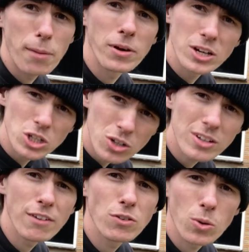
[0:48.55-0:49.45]
but it should
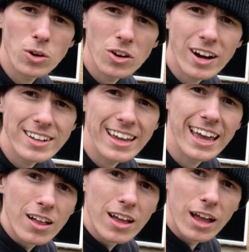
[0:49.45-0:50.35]
give you a good
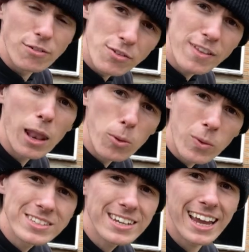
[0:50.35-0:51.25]
idea if you've let the
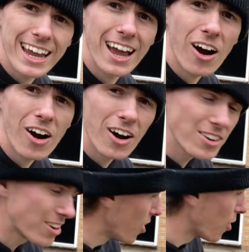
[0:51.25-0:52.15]
winter hit hard
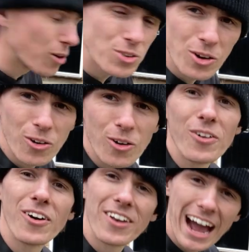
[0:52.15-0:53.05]
on your lawn
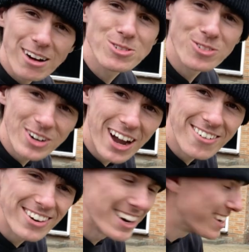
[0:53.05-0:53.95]
on how to
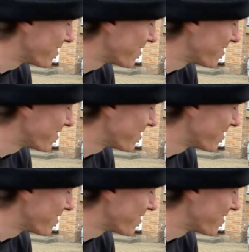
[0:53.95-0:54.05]
recover it.